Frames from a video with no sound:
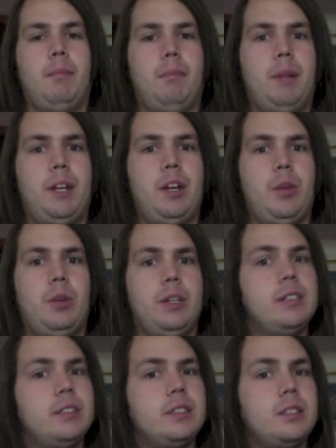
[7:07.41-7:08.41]
but no one
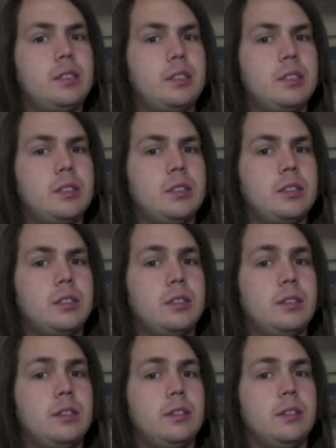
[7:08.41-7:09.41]
is.
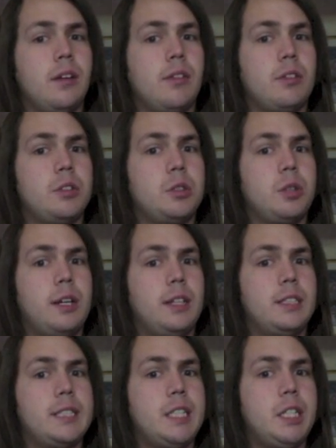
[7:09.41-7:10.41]
Everyone's trying to
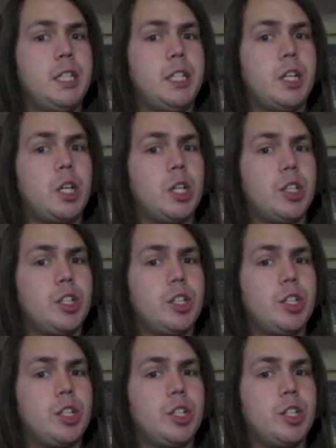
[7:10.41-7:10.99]
get Stygian Dirge.